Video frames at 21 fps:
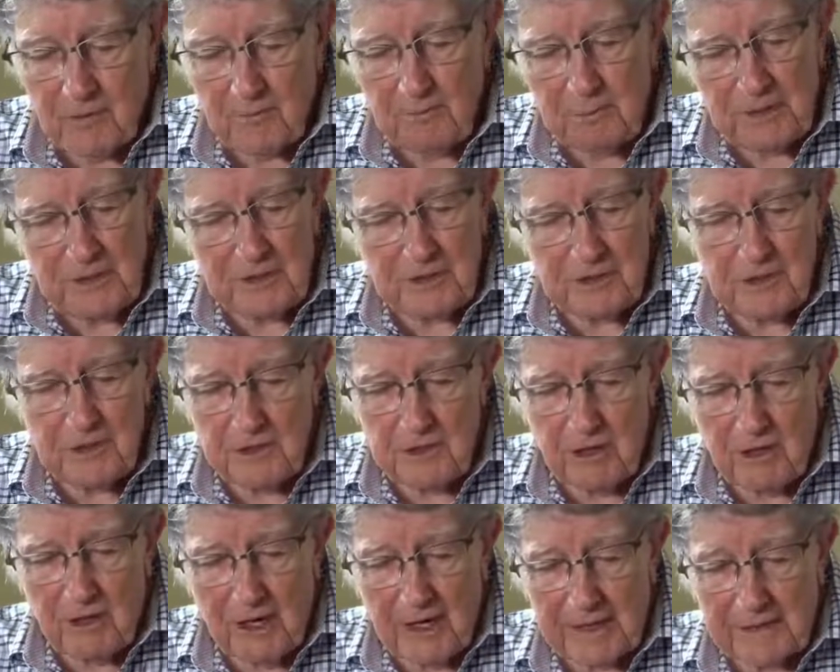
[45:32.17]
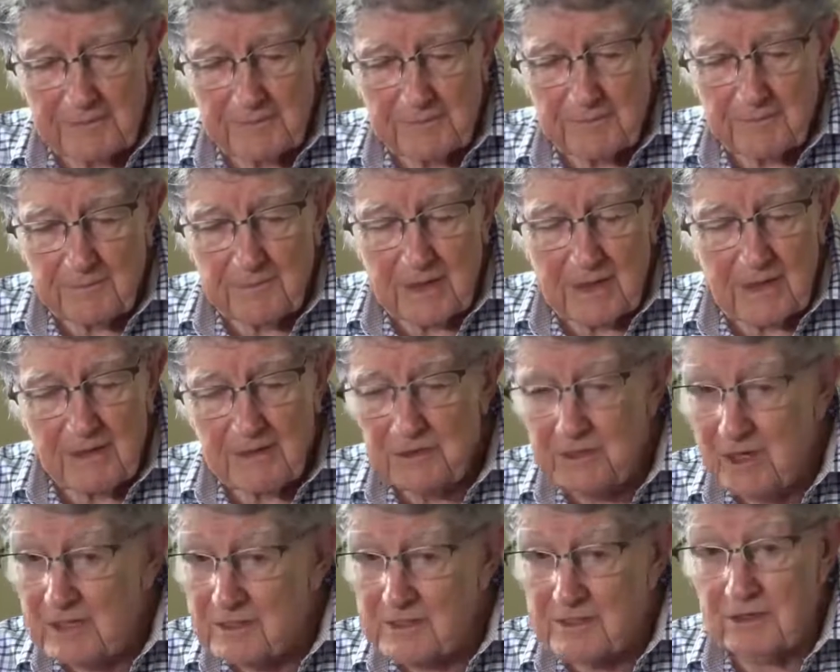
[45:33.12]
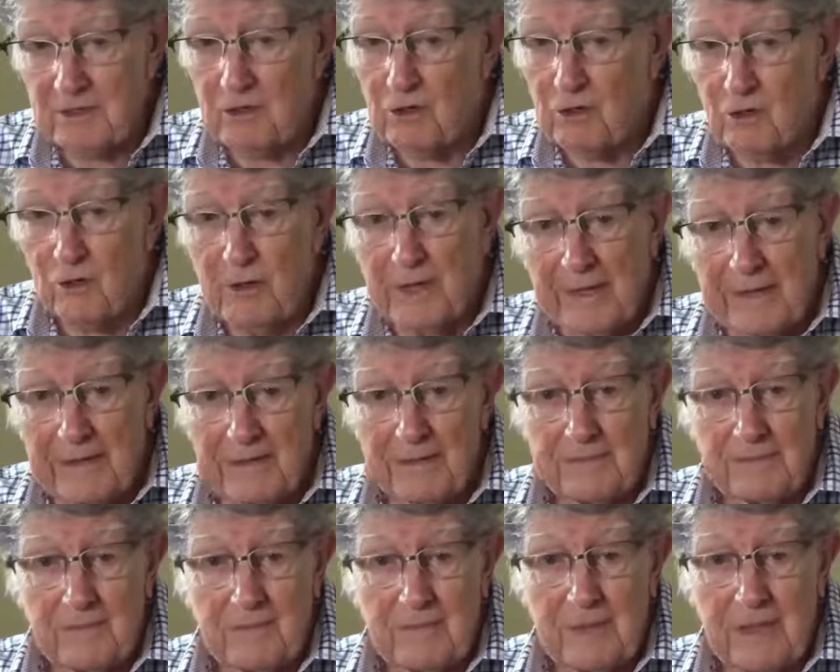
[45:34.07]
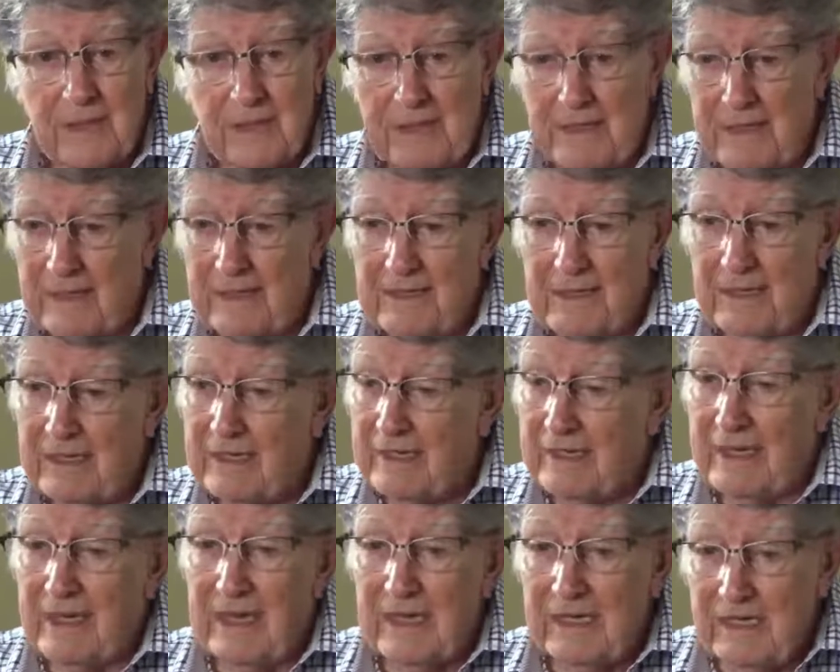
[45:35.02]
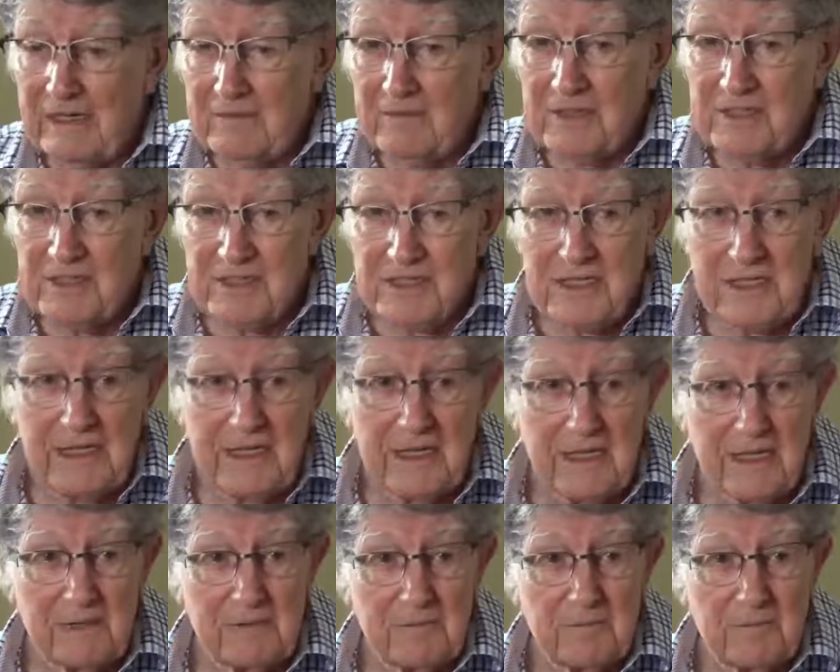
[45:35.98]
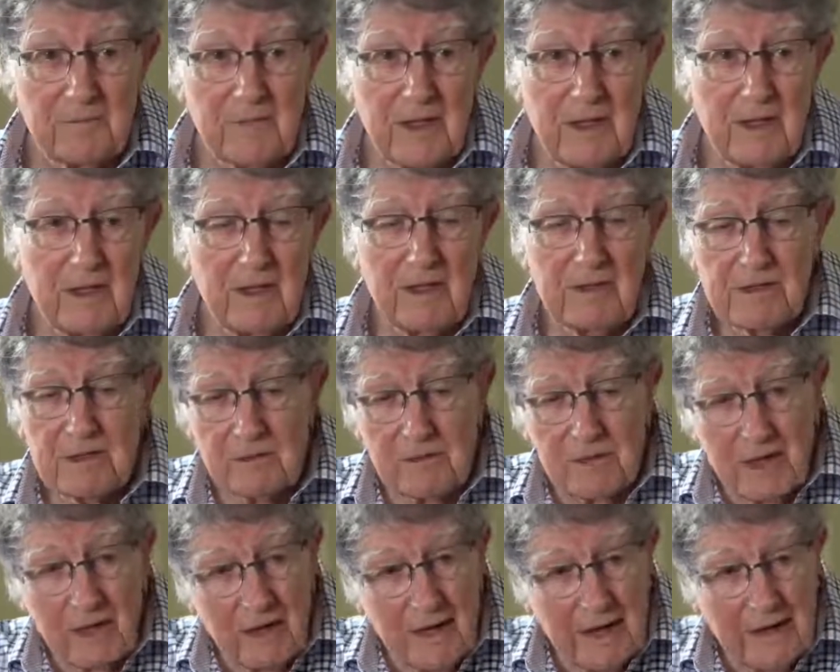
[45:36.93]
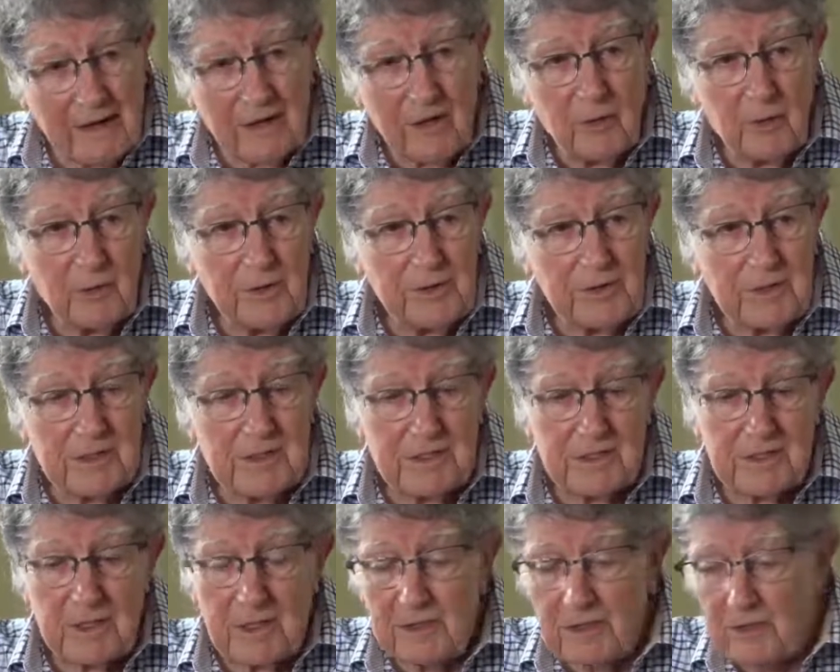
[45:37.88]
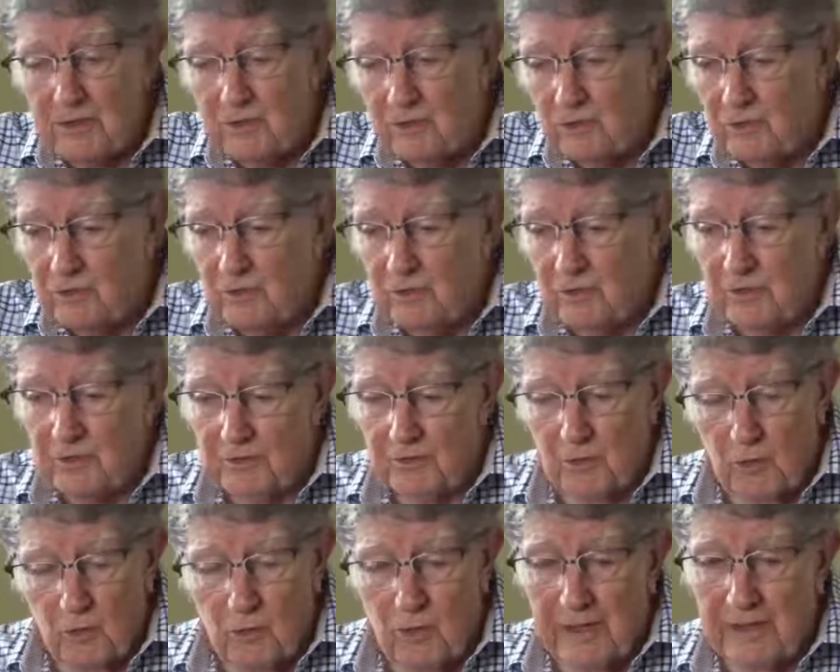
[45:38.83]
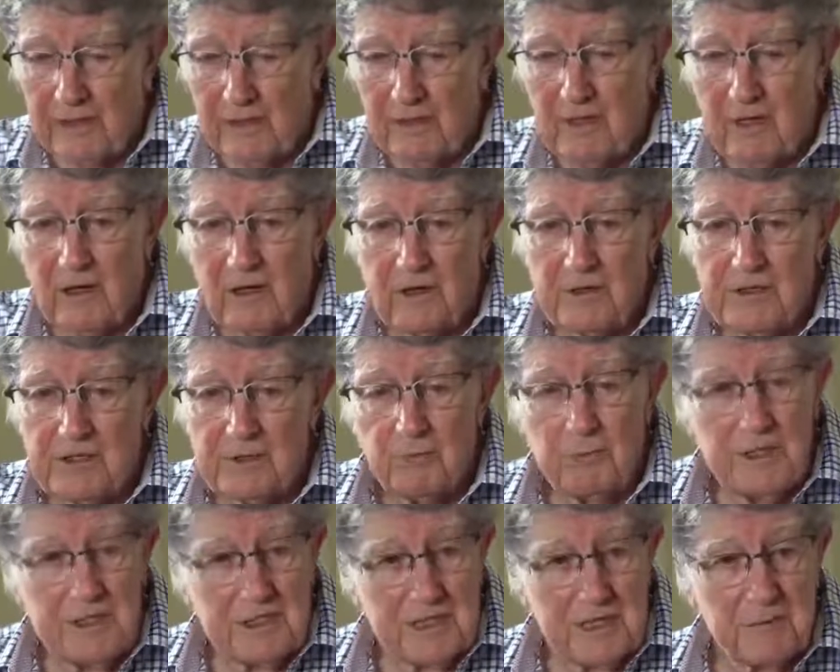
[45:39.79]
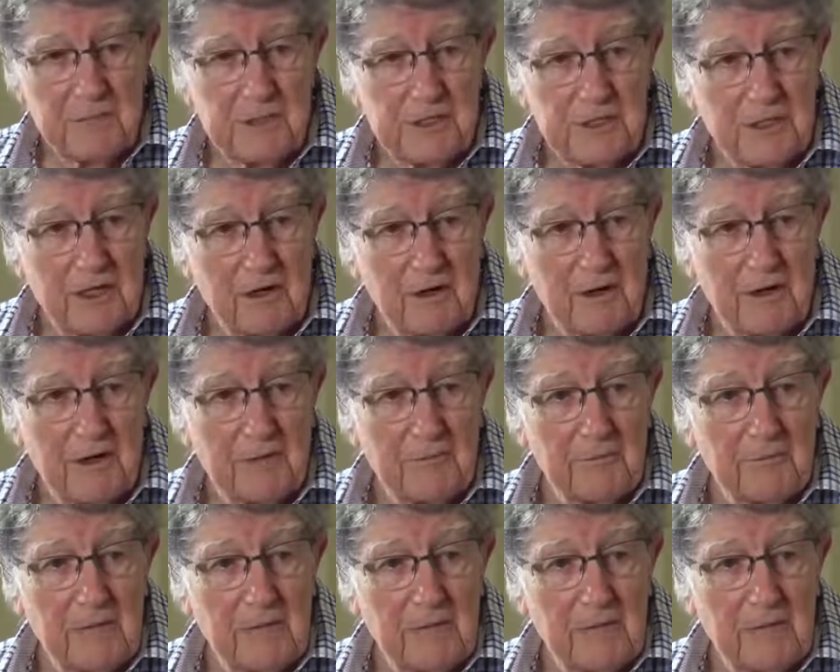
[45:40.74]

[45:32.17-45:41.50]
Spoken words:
Pete Dion doesn't go in. He can't even see in. So now I go in this thing to a quite large reception area.